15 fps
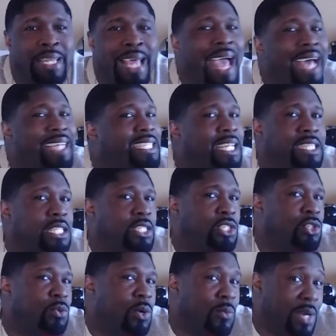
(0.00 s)
That has nothing to
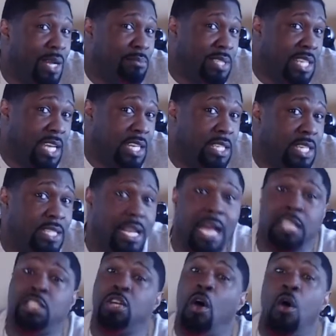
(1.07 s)
do with what I'm saying, doesn't it?
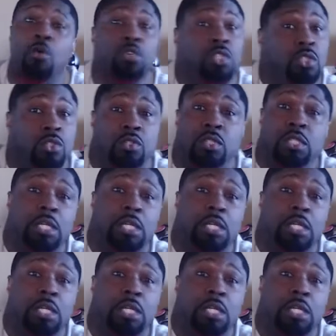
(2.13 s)
I told you.